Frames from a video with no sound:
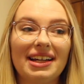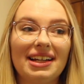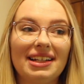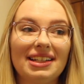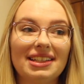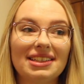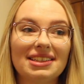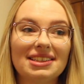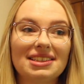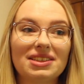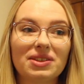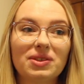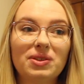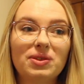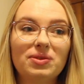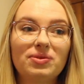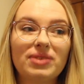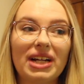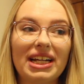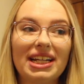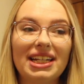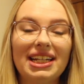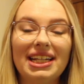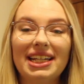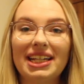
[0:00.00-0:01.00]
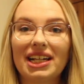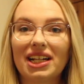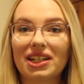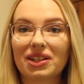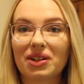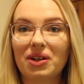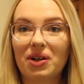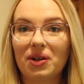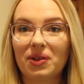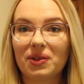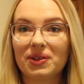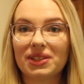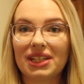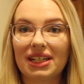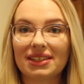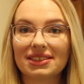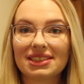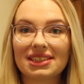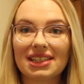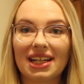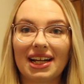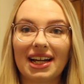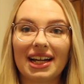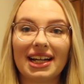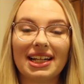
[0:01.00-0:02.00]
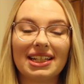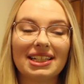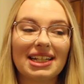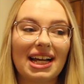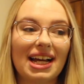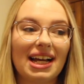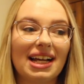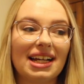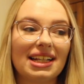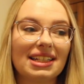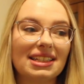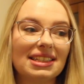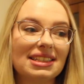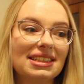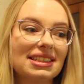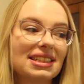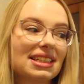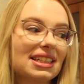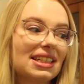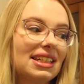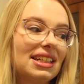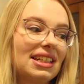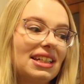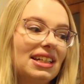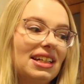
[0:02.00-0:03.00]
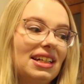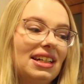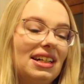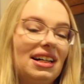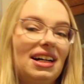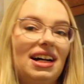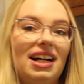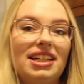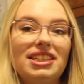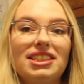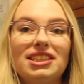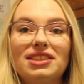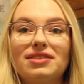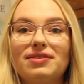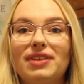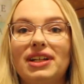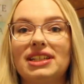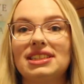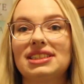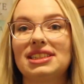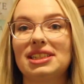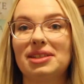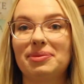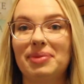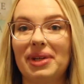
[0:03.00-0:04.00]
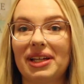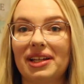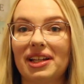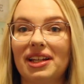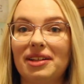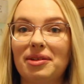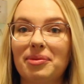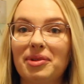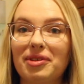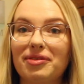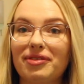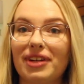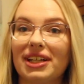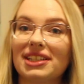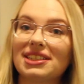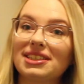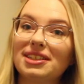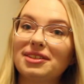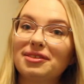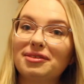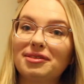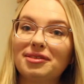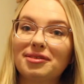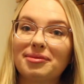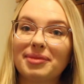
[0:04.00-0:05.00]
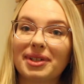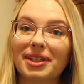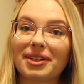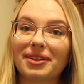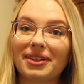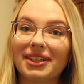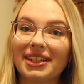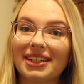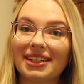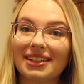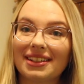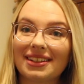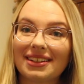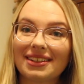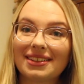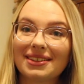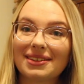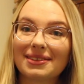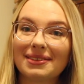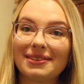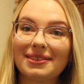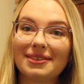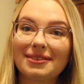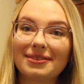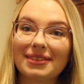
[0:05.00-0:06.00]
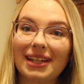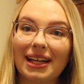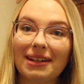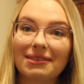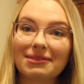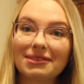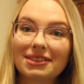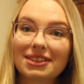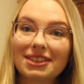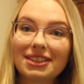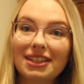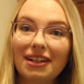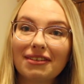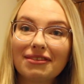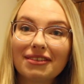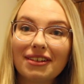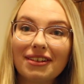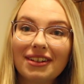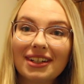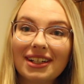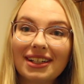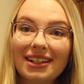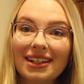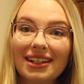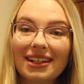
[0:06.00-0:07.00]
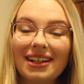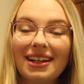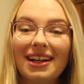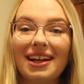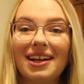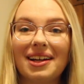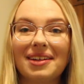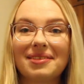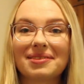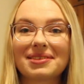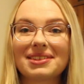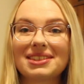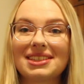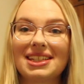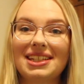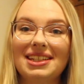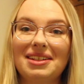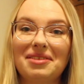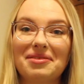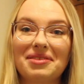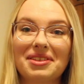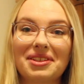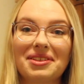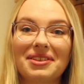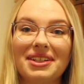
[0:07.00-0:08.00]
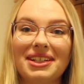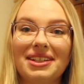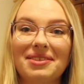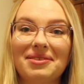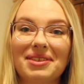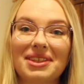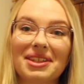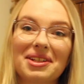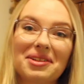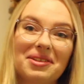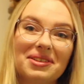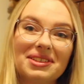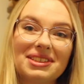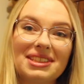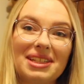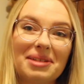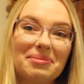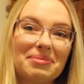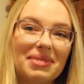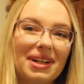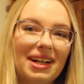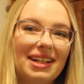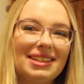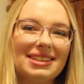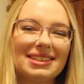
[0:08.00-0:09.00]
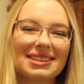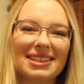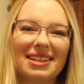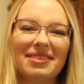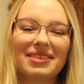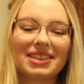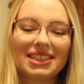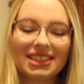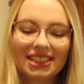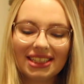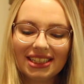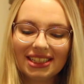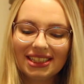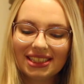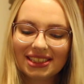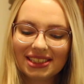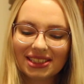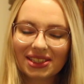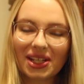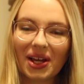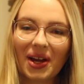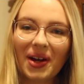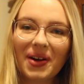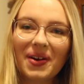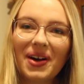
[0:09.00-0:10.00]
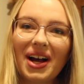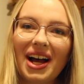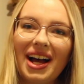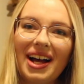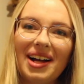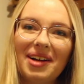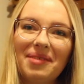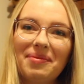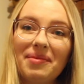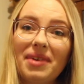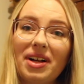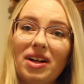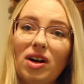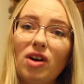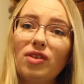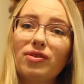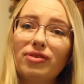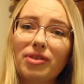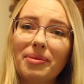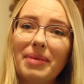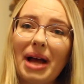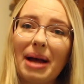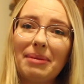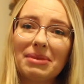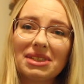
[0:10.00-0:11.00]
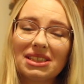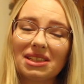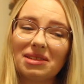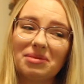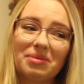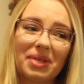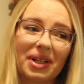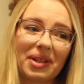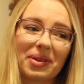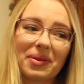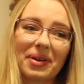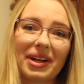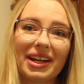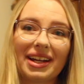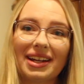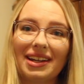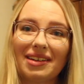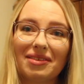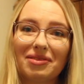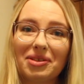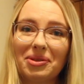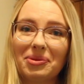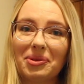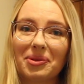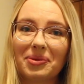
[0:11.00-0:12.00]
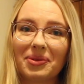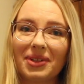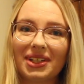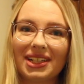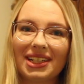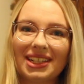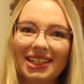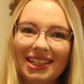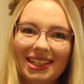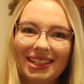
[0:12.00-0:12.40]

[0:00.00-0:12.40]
It's all rainy and cold outside, and I just fancied being a little bit festive with my green sort of lounge stuff on, because I love the green with the gold zip. I just love it. So, all from Amazon, by the way, if you want one.